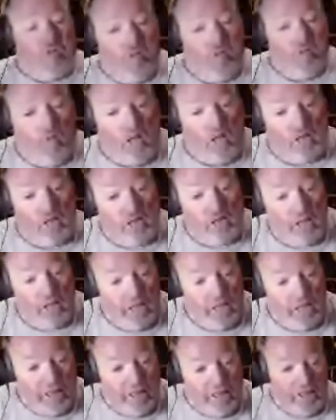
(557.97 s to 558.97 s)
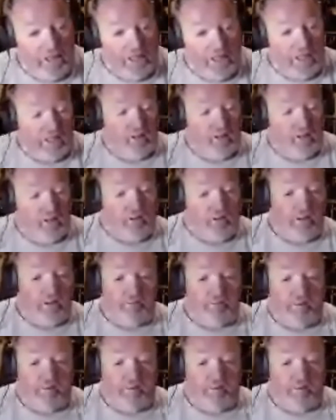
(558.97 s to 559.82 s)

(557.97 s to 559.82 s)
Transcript: eating that good at Burr Oak.